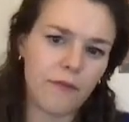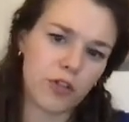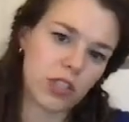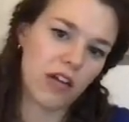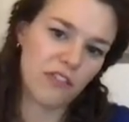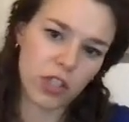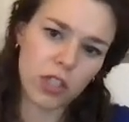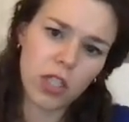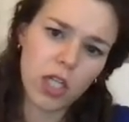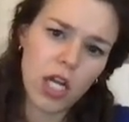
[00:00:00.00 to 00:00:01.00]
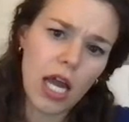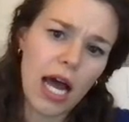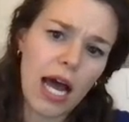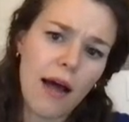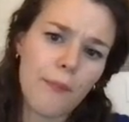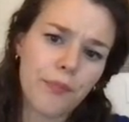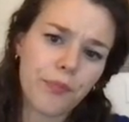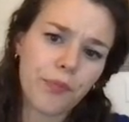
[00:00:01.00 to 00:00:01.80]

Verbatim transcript: first governor um,